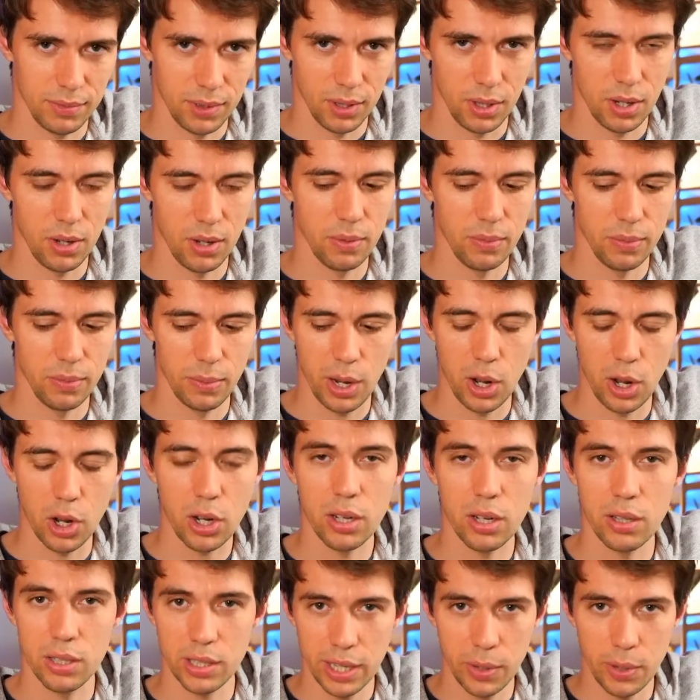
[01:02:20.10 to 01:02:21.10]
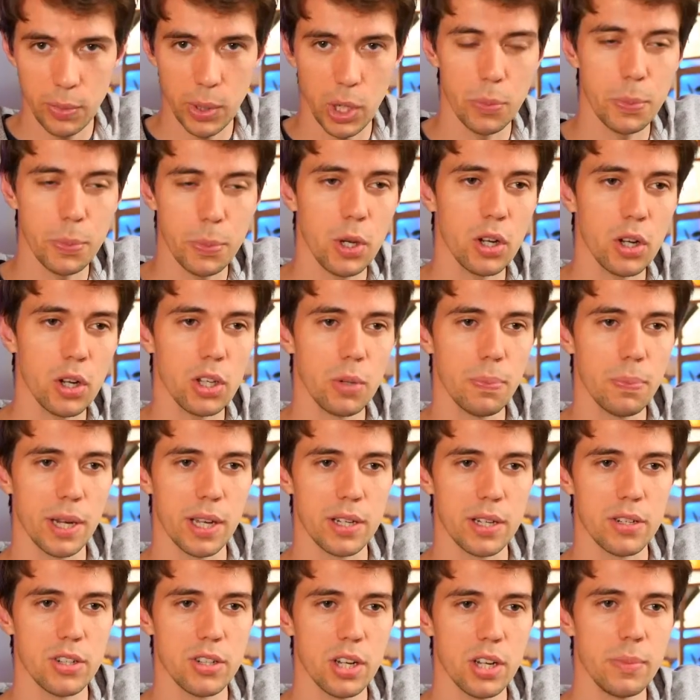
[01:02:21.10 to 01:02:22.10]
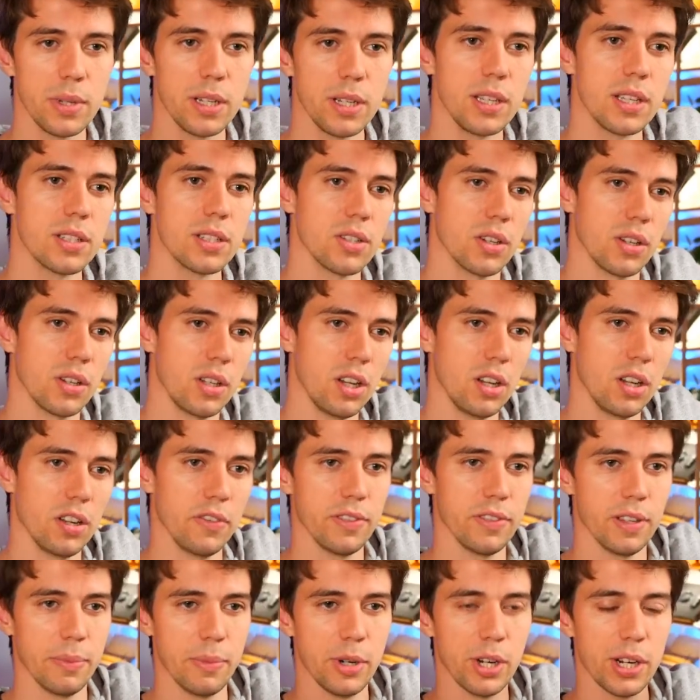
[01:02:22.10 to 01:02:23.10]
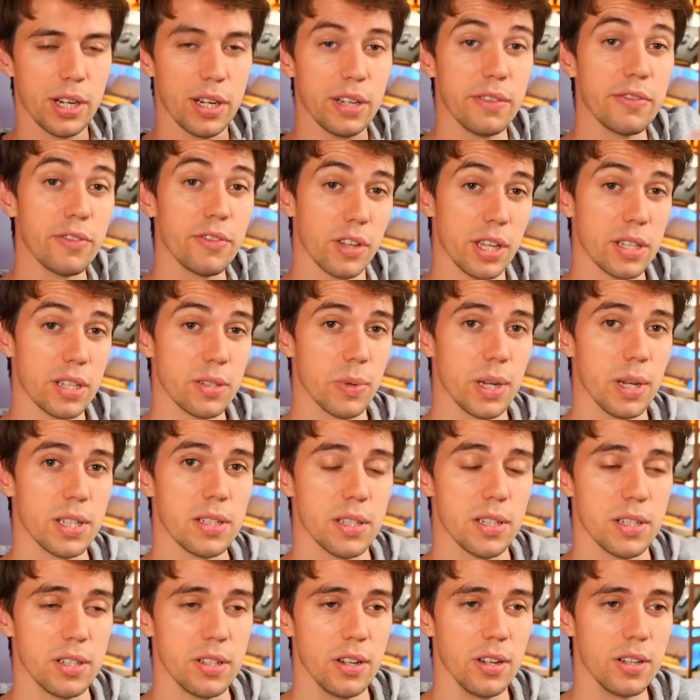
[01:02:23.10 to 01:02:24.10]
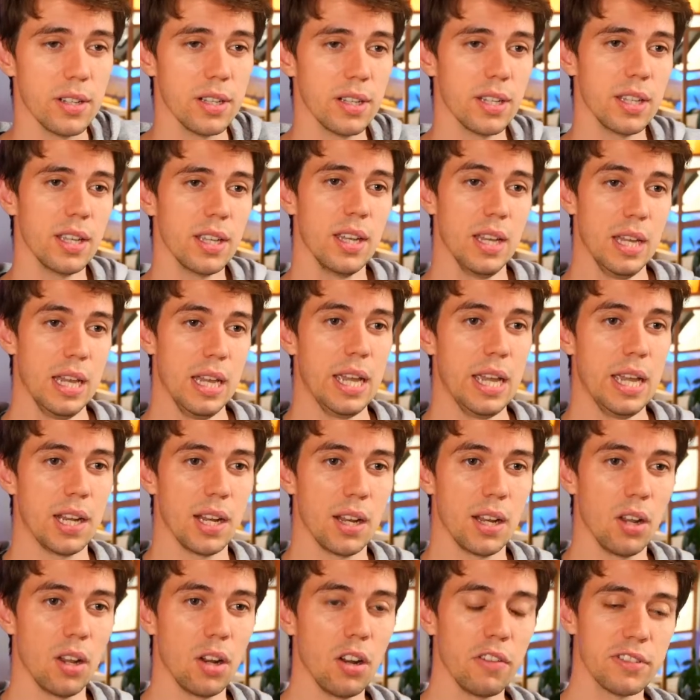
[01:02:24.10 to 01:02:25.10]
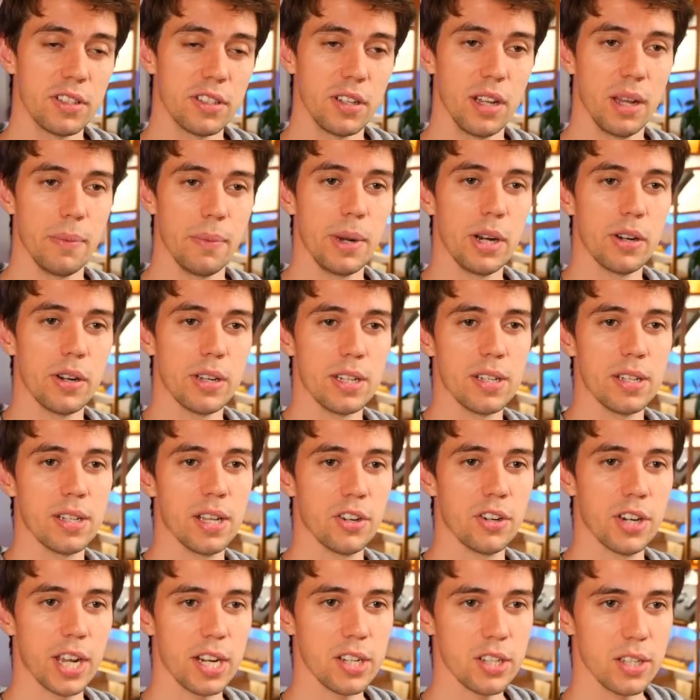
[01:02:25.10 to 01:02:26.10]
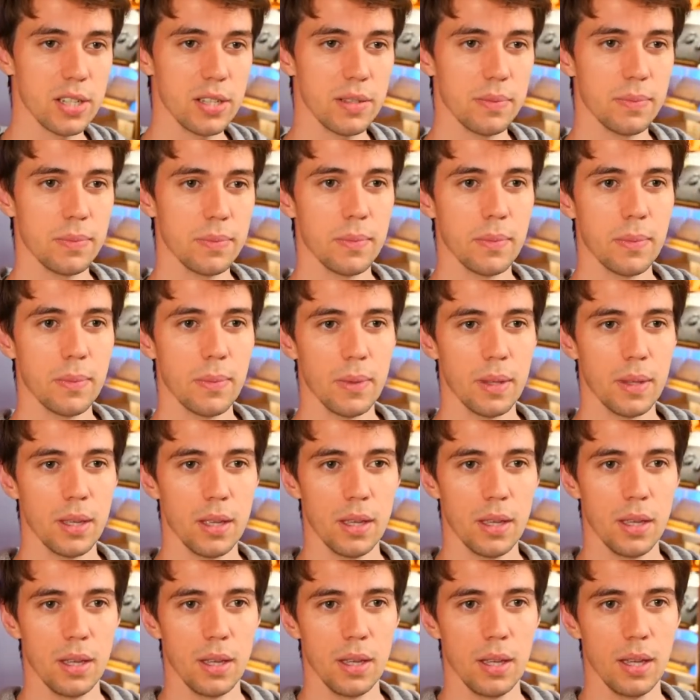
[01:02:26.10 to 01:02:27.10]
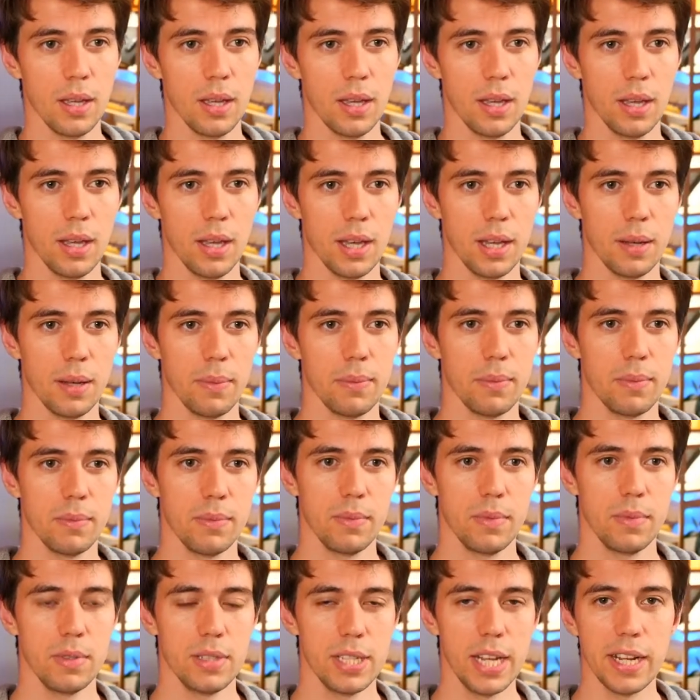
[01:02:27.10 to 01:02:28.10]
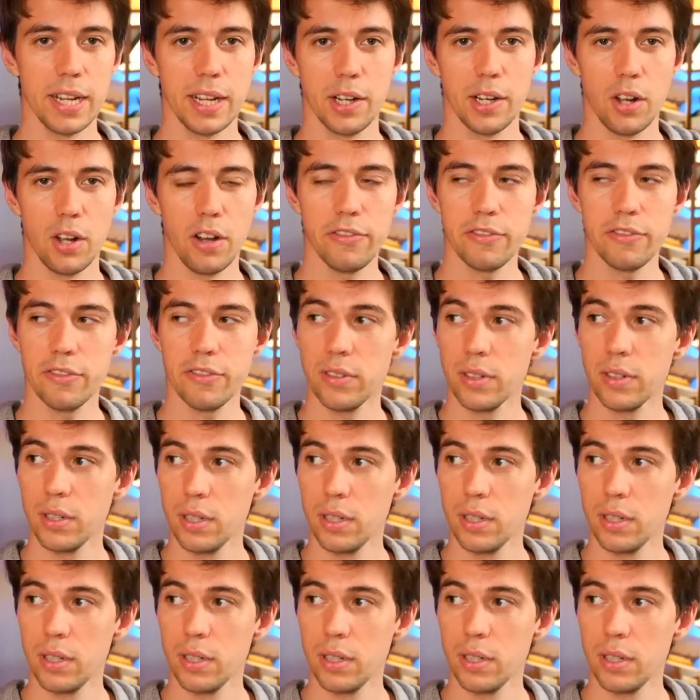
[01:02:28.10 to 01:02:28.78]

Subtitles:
were occupying Germany, so a lot of American influence was there, certainly, and a lot of American direction, setting it off.